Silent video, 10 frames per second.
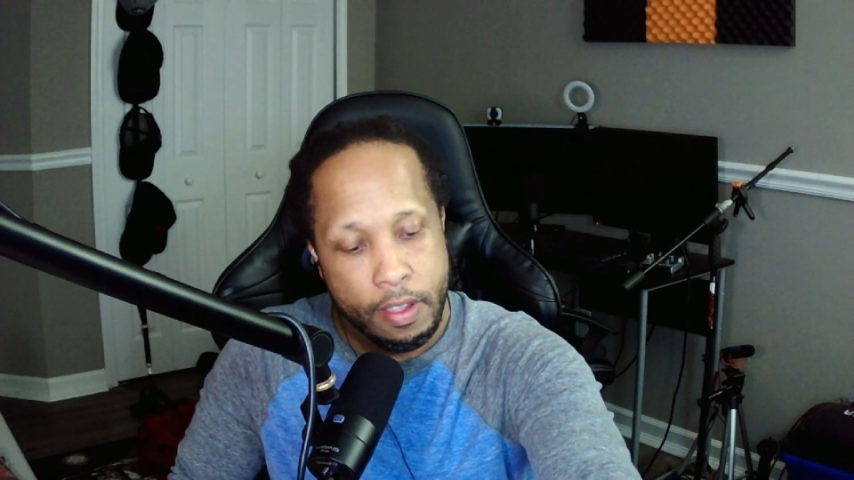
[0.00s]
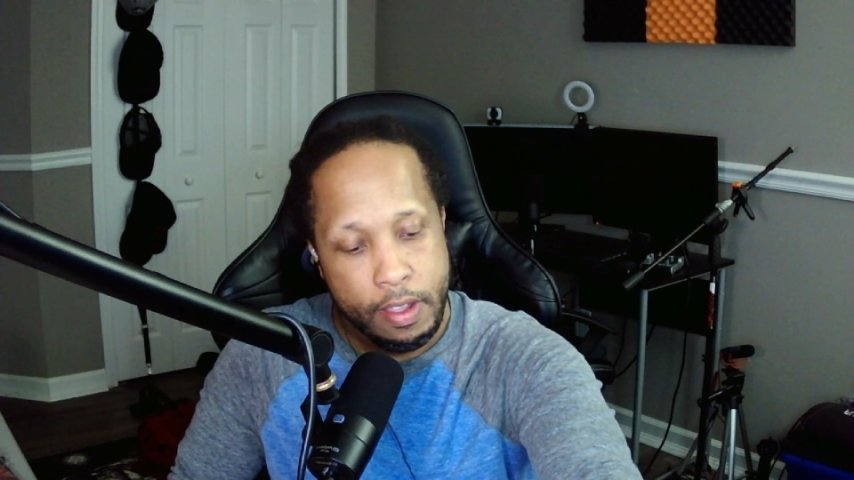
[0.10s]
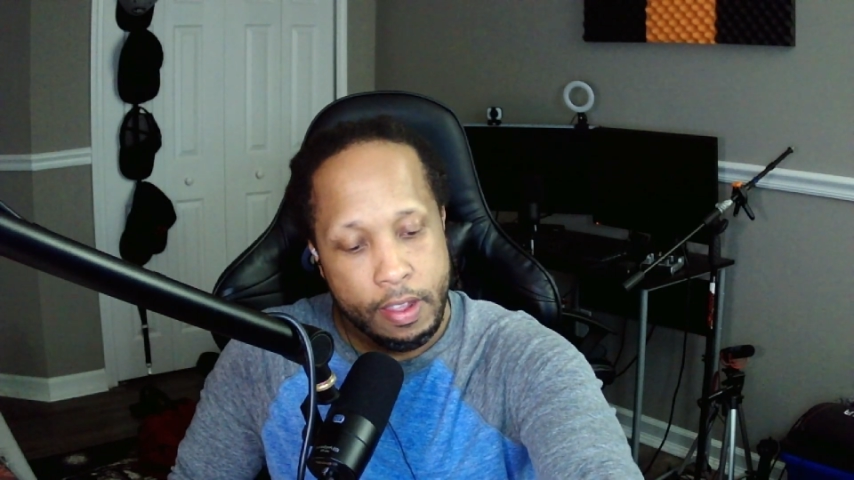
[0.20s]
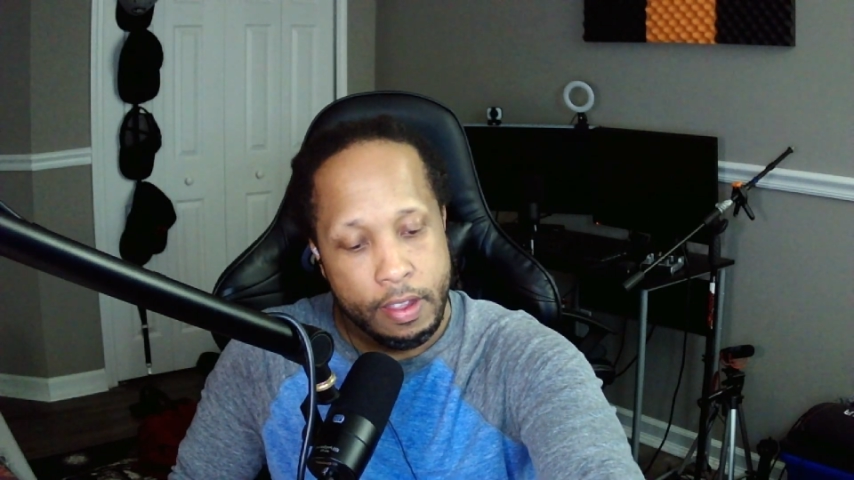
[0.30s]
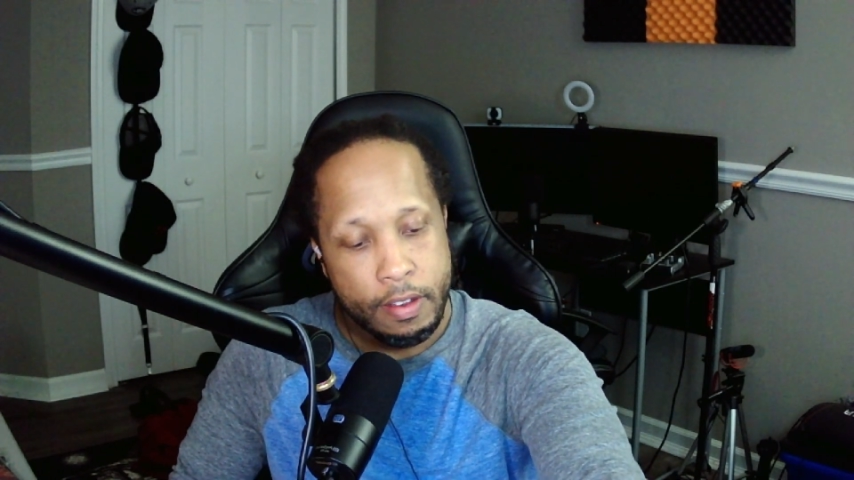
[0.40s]

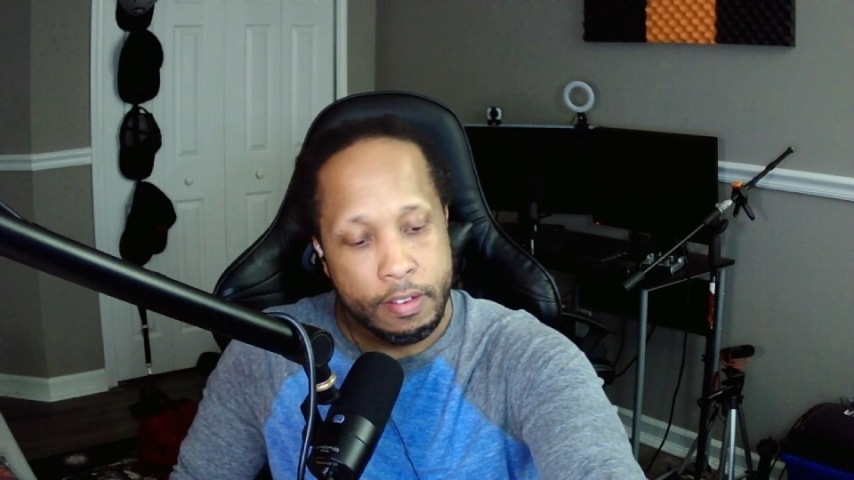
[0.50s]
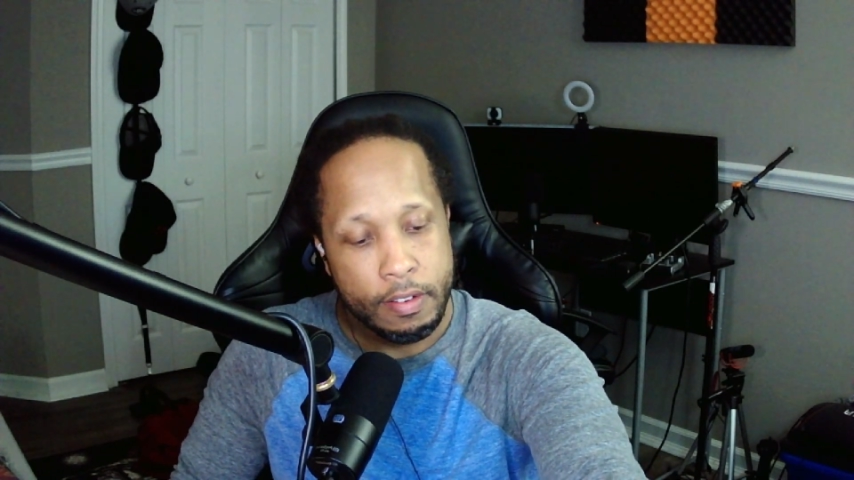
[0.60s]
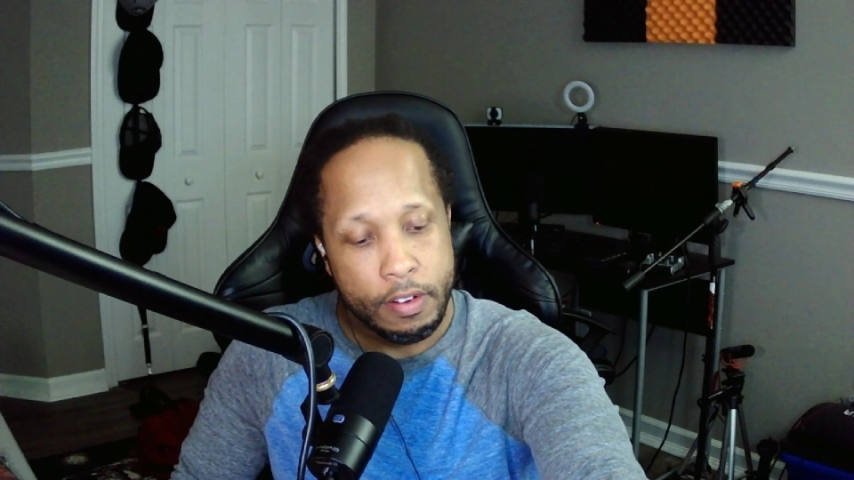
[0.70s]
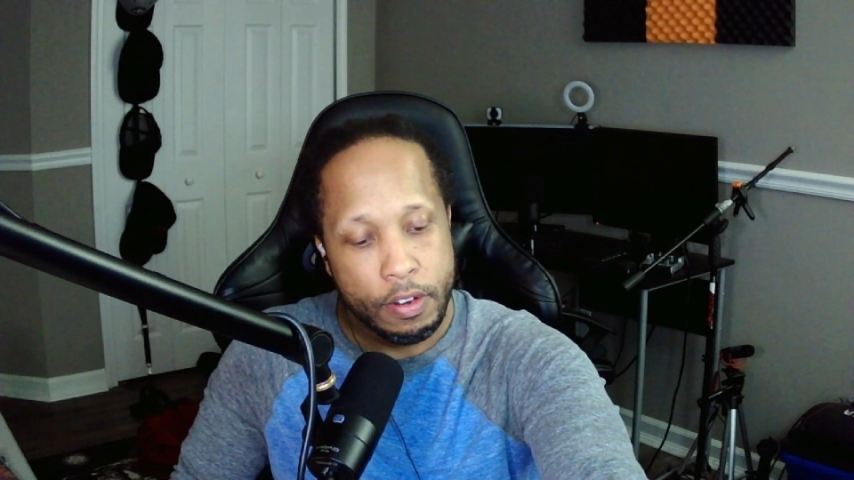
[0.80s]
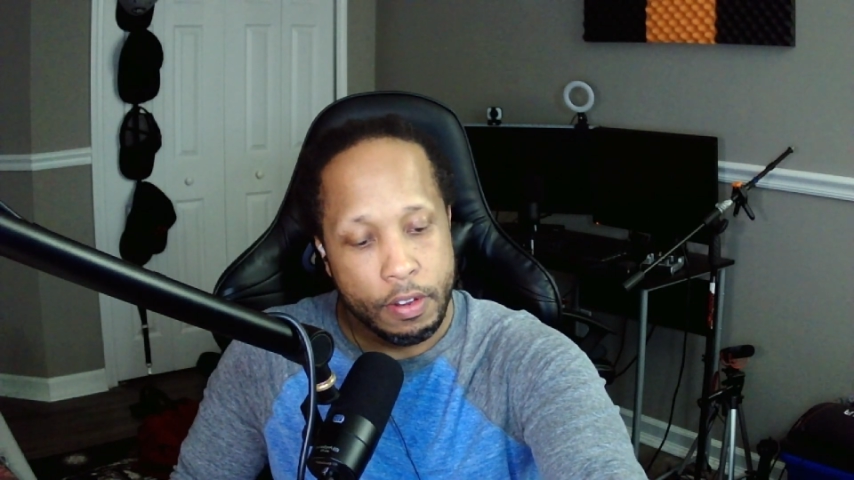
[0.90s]
is
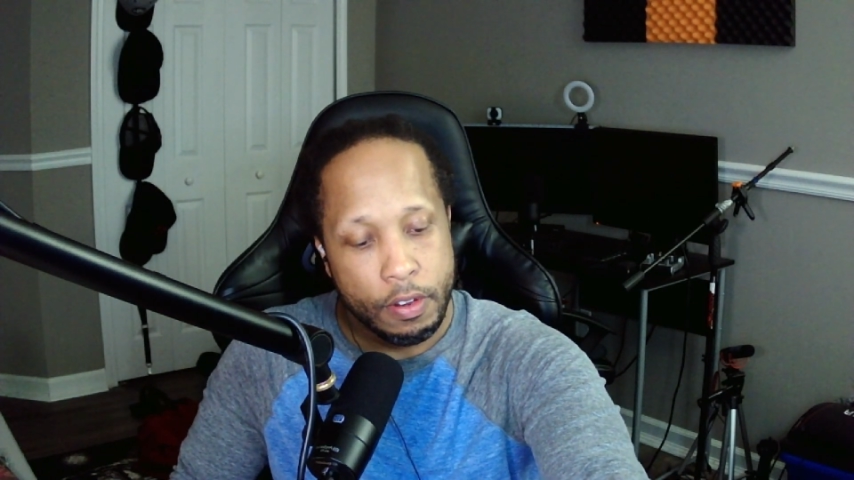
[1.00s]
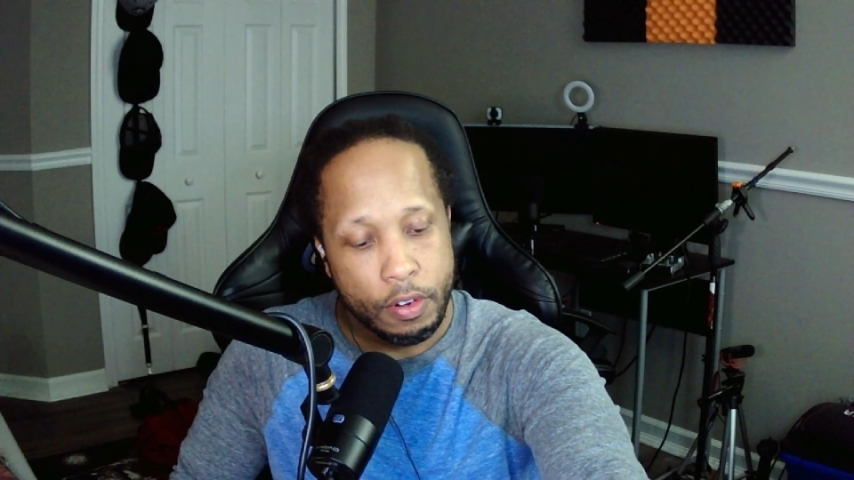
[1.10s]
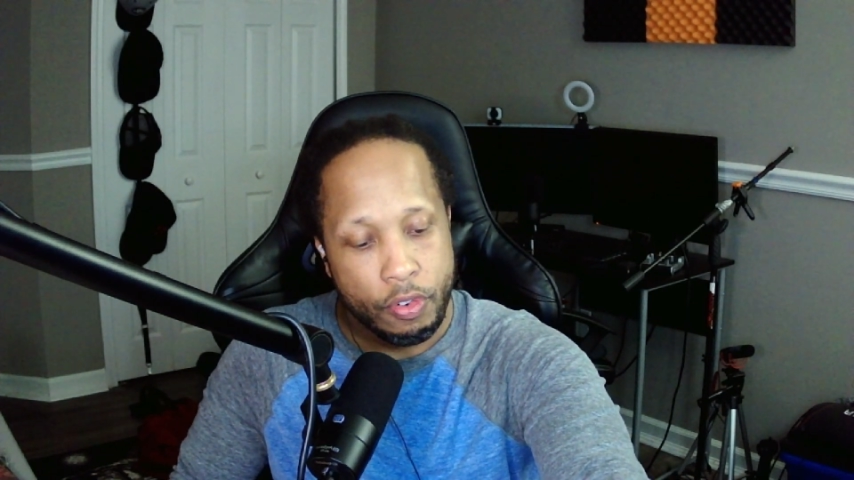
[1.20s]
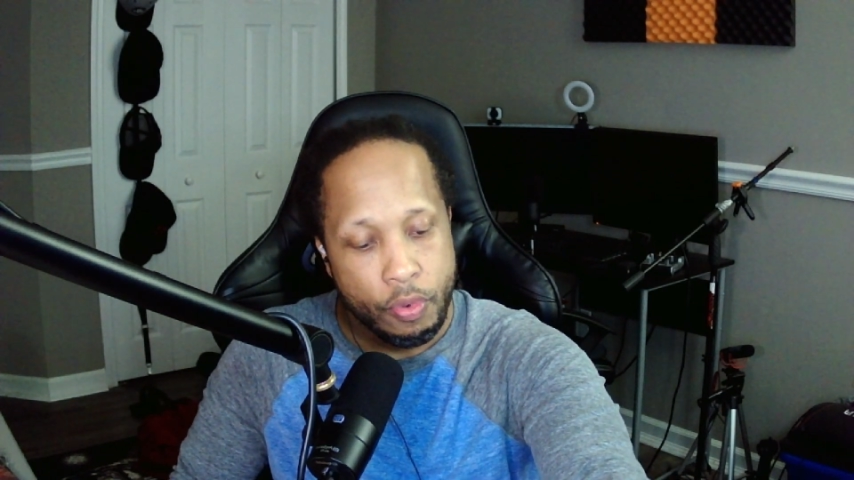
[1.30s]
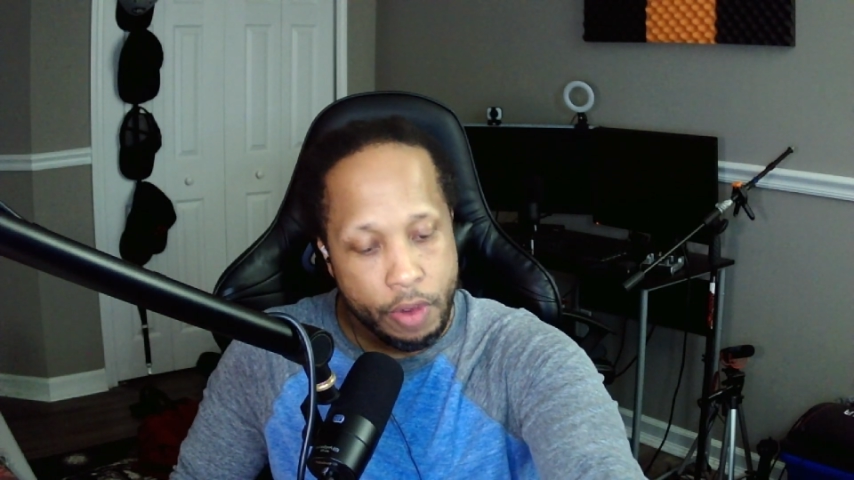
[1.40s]

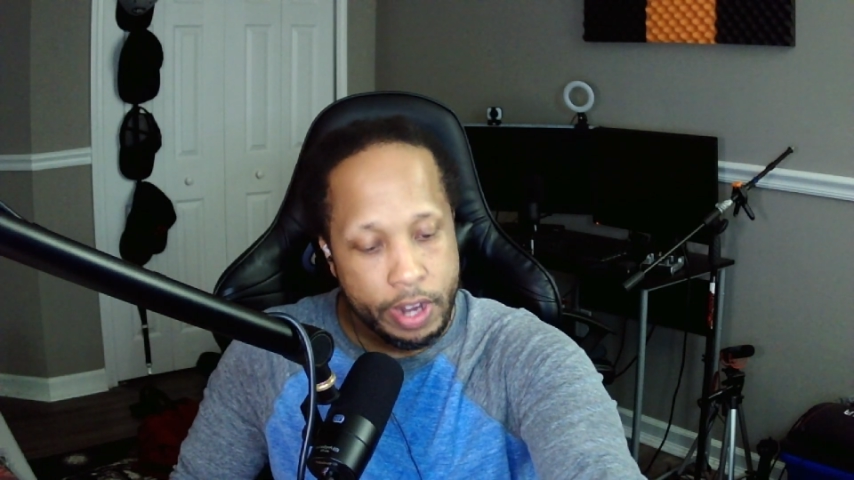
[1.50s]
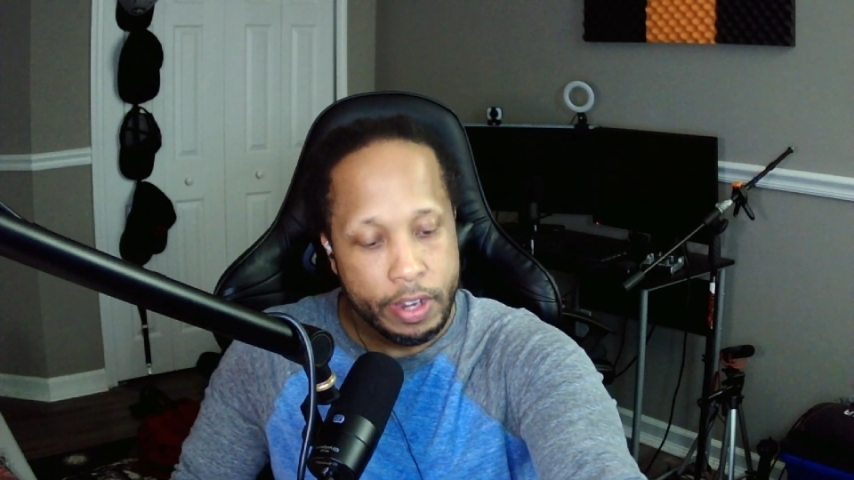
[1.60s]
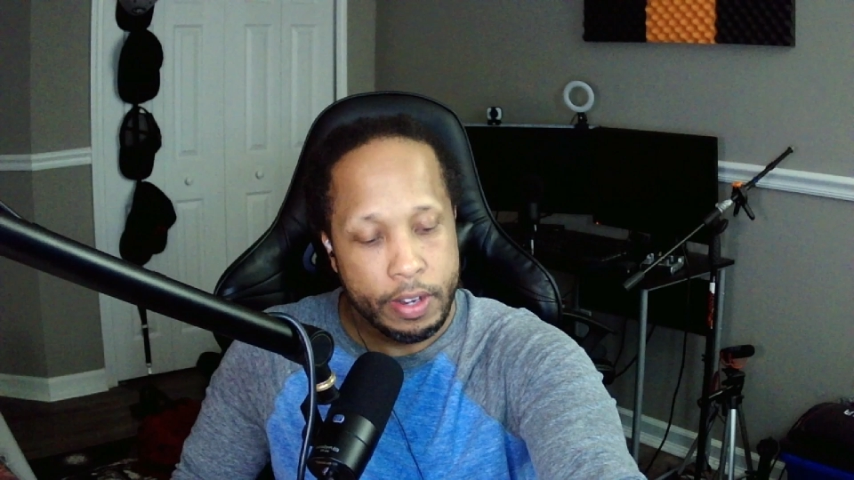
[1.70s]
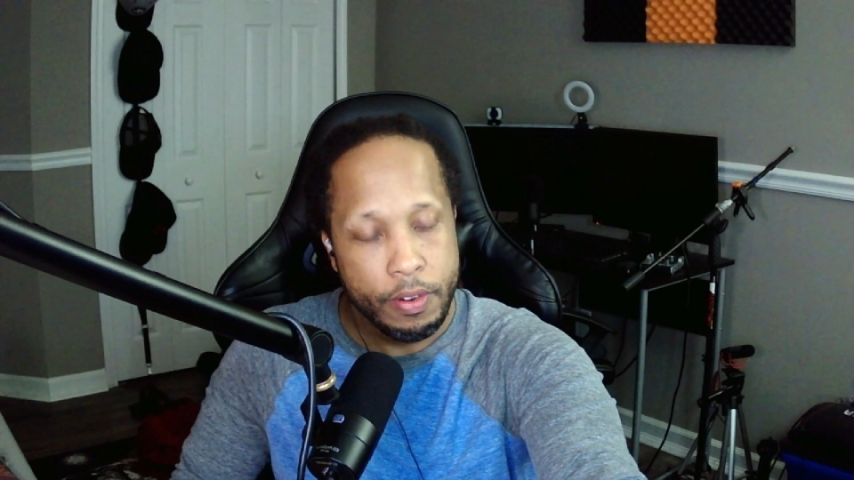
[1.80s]
created